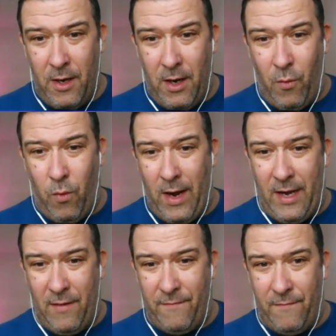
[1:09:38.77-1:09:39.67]
a
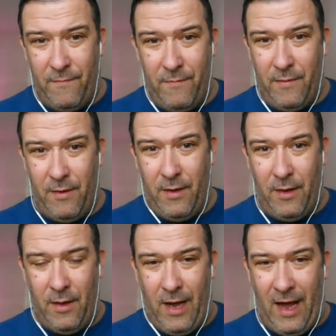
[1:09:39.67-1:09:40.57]
way of
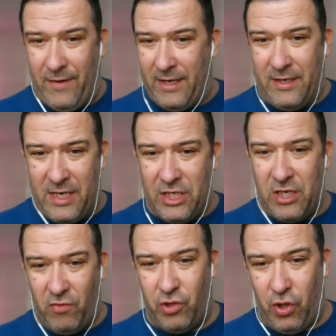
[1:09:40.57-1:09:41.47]
having a
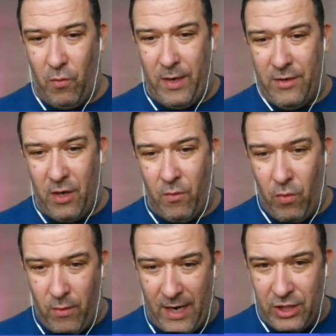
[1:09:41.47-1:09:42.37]
digital shop window,
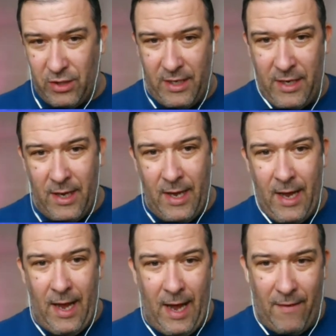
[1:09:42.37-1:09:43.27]
or actually
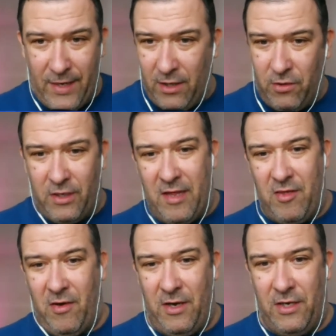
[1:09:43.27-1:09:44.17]
having a look
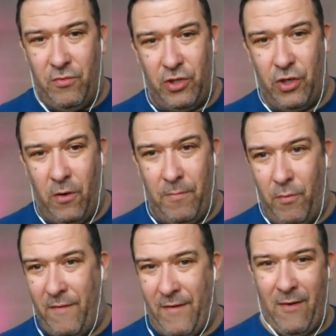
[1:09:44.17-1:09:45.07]
inside your shop
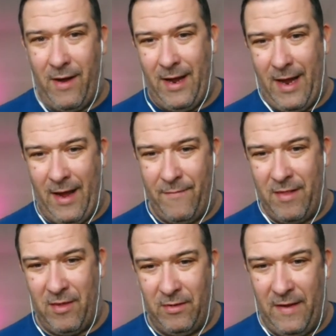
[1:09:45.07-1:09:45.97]
without
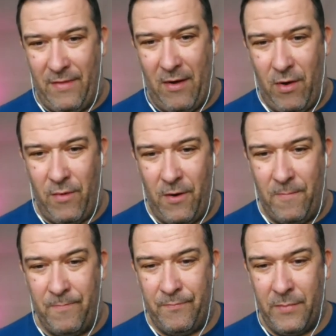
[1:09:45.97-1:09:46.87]
having to leave their own
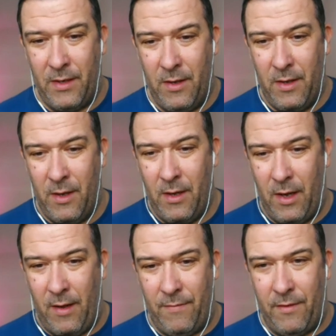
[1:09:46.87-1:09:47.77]
home.
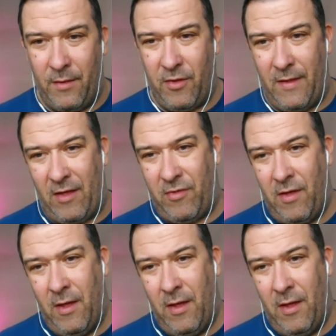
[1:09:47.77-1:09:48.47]
And so that's